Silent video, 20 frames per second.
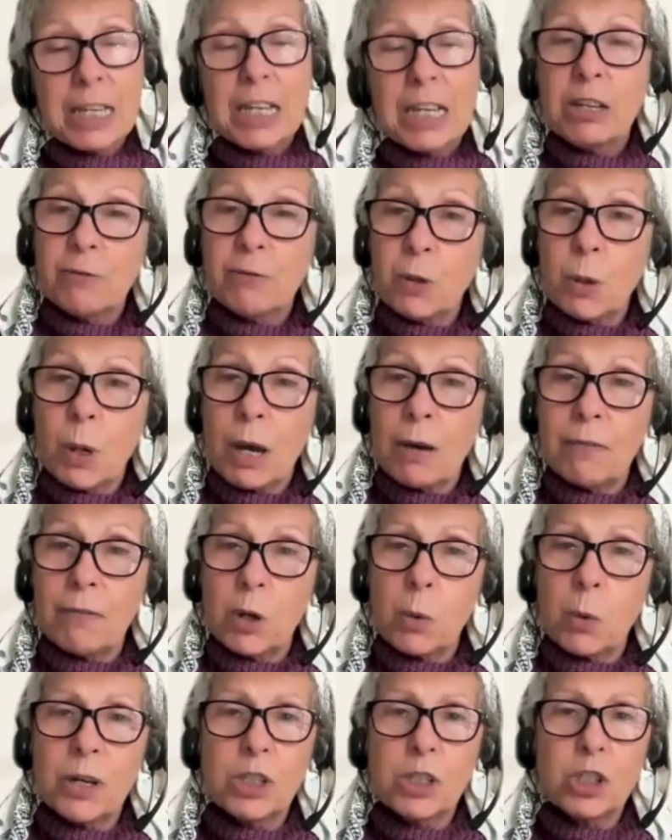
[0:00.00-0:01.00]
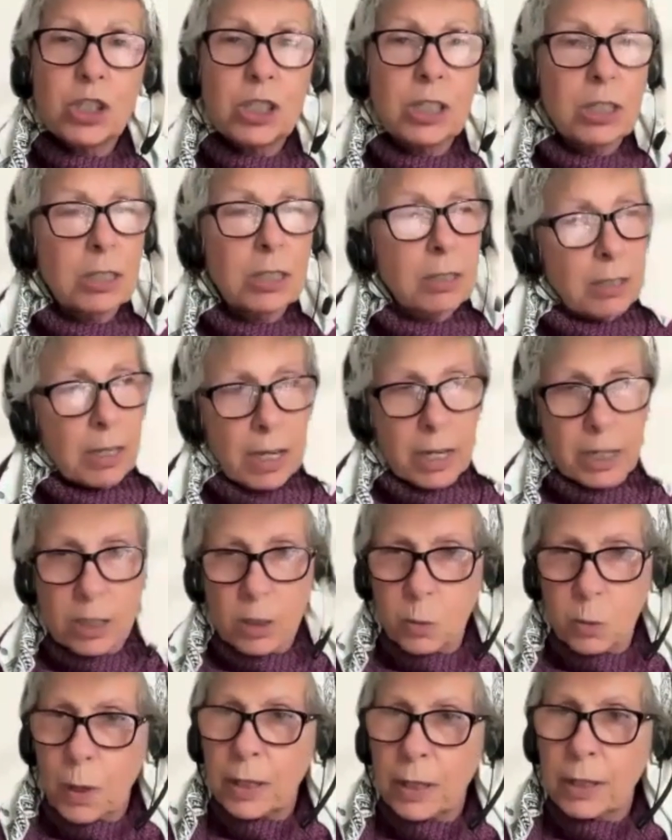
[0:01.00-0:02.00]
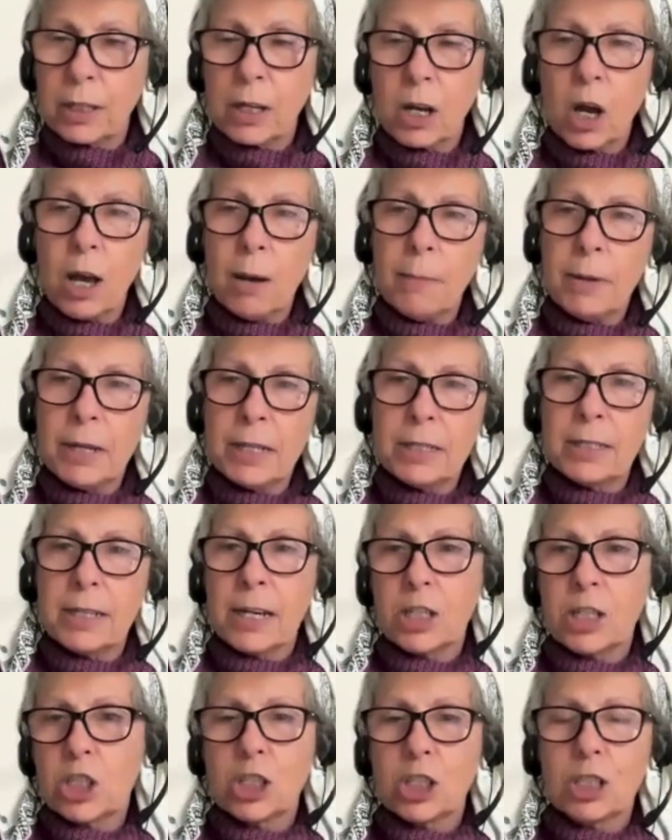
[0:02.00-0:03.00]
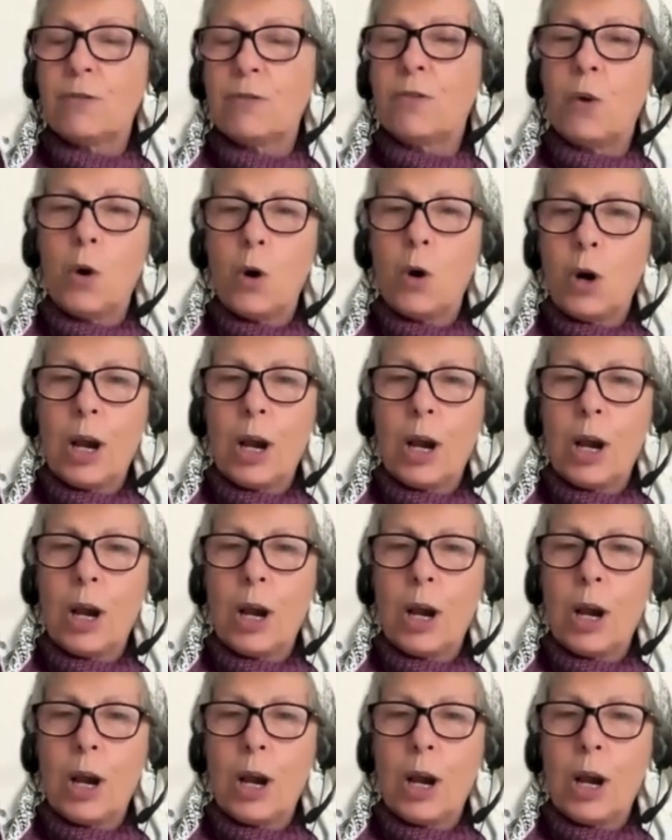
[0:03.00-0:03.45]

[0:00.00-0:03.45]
If you have a questions, that's what the comment section's for.